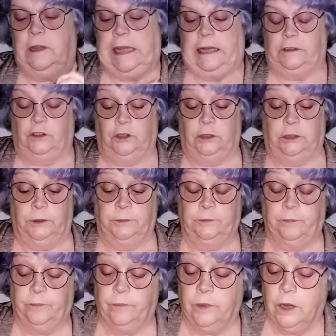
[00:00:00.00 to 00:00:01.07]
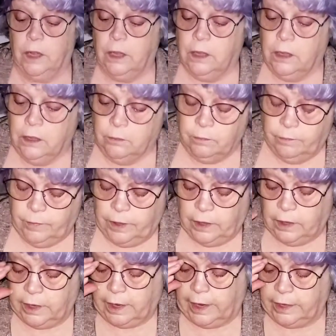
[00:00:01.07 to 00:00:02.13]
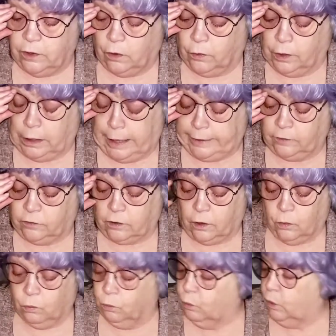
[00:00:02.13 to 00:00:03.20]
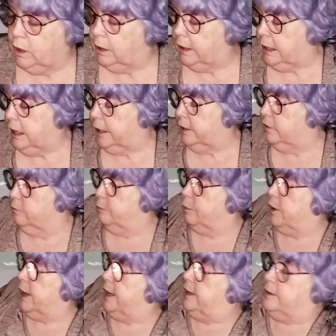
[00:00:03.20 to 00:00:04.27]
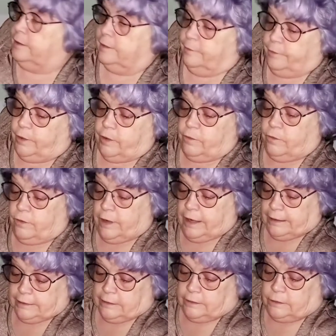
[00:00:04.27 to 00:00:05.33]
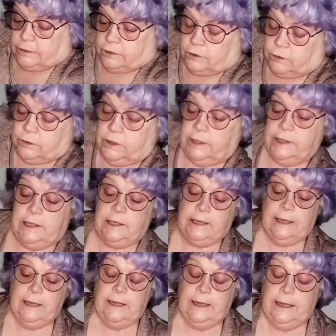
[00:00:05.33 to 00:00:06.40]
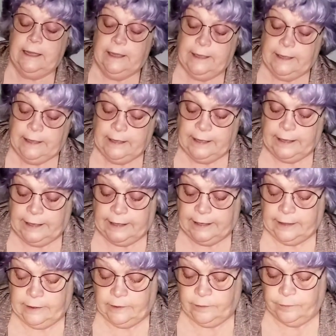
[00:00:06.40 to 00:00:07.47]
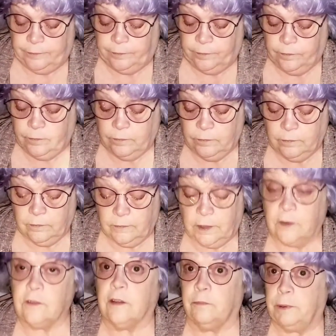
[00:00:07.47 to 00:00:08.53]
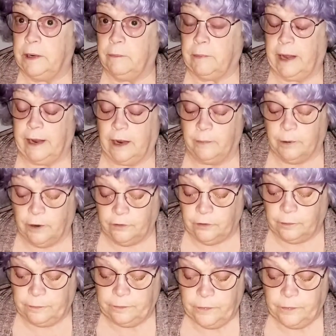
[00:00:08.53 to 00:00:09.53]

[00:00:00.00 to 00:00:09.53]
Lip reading: that to you. I know the lights are really kind of bright. In fact, I'm going to do this, and because they've been in my eyeballs.